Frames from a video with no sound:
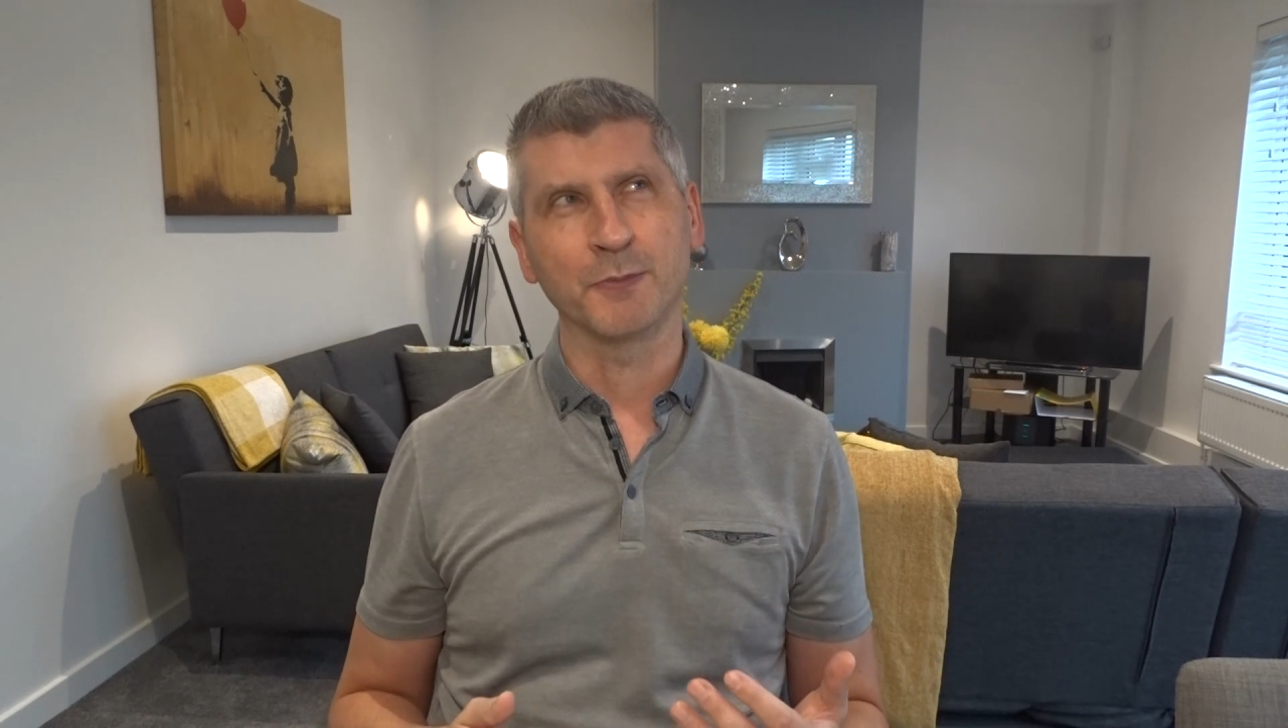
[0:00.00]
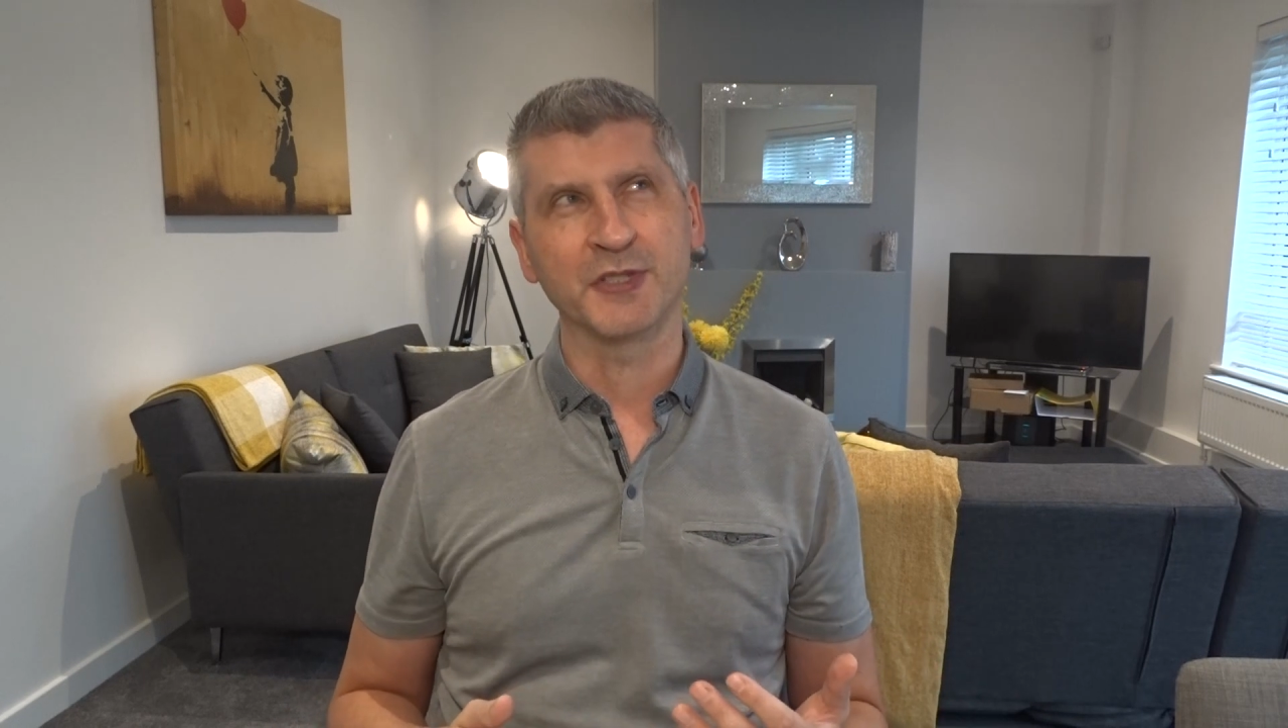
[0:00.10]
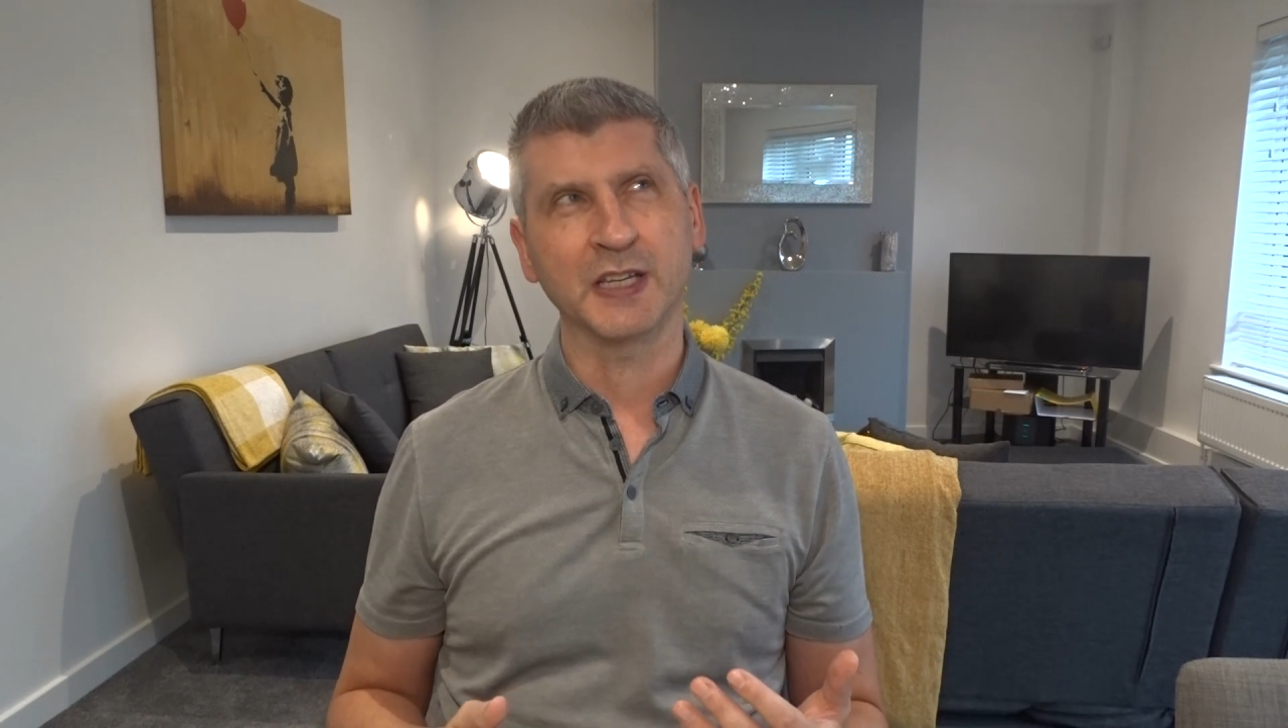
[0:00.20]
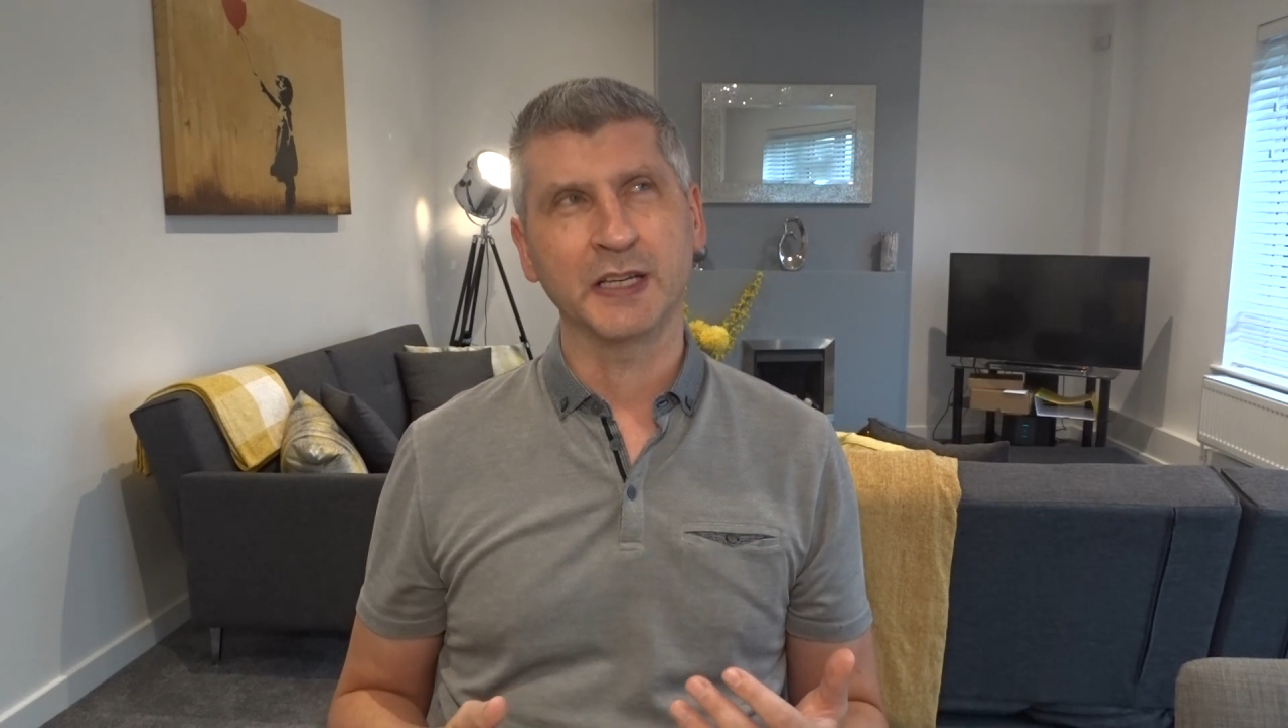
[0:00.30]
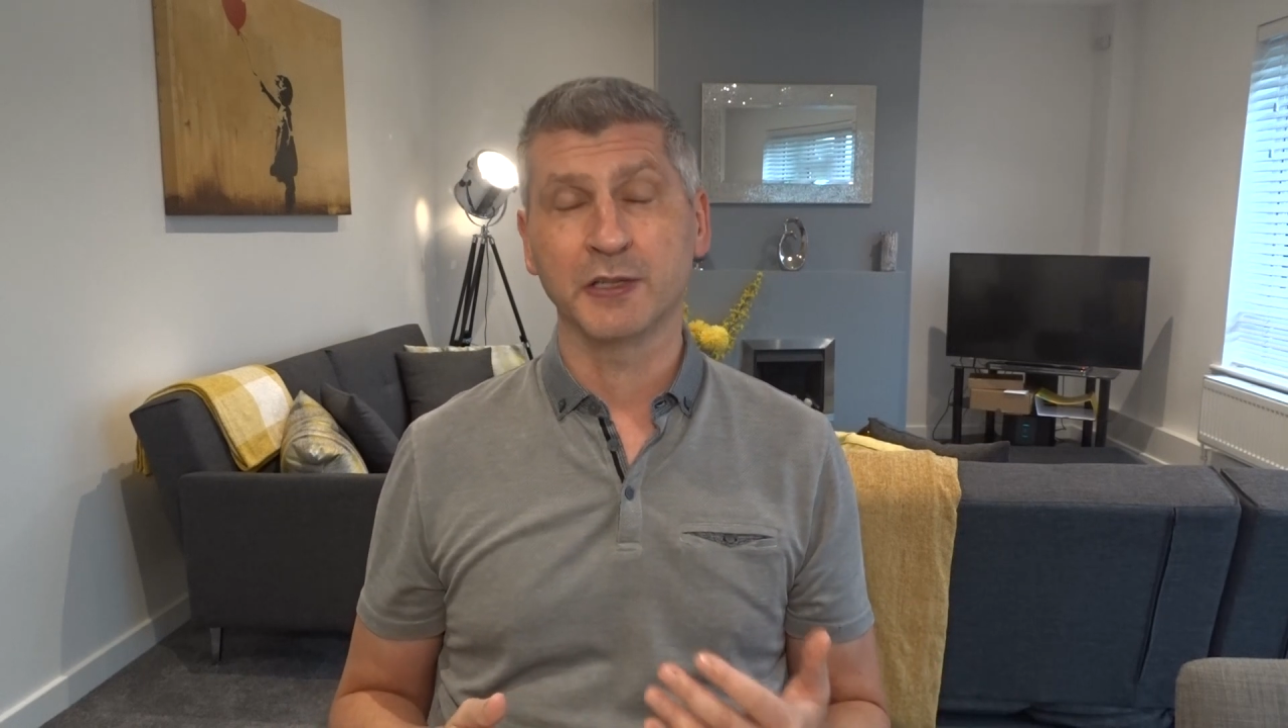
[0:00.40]

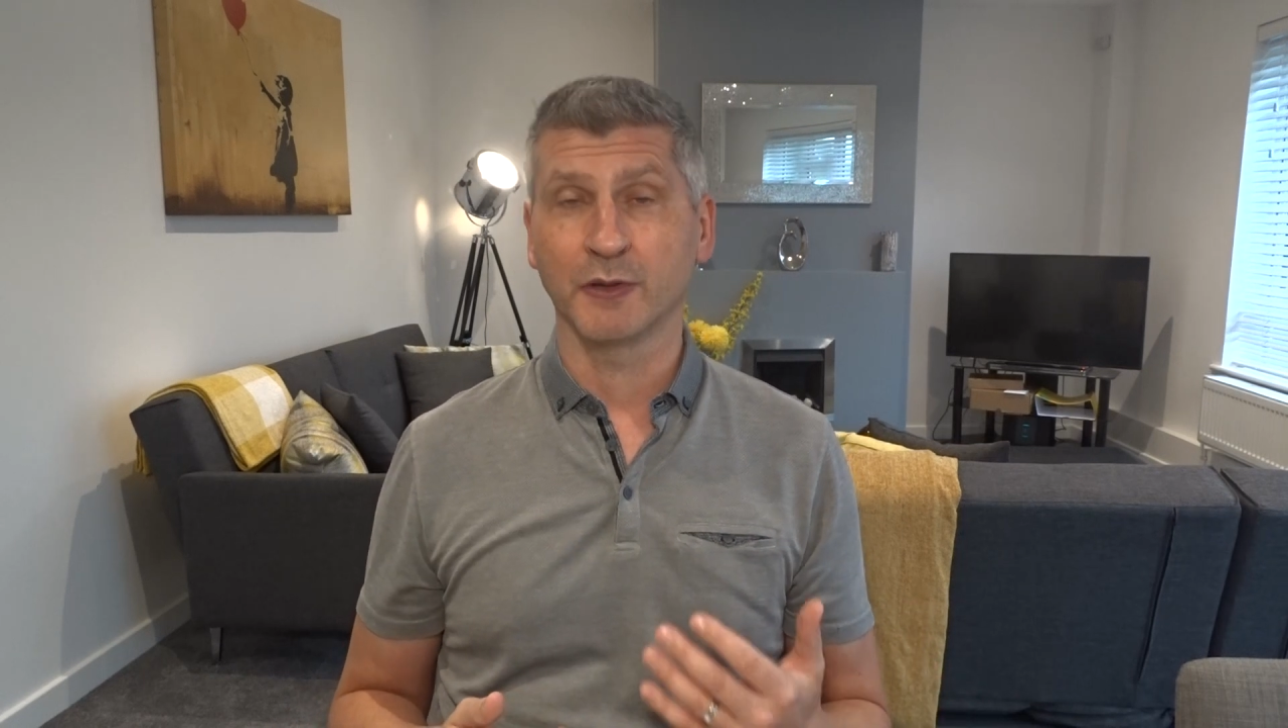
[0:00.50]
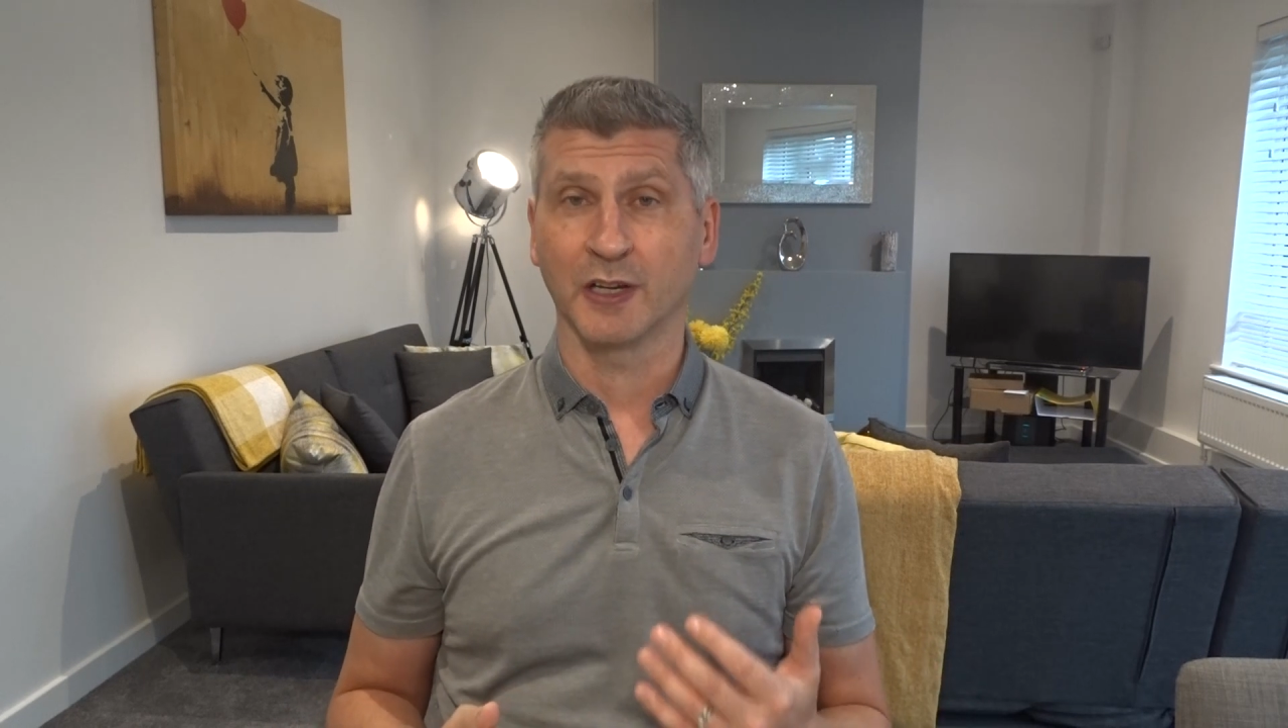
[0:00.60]
particularly doing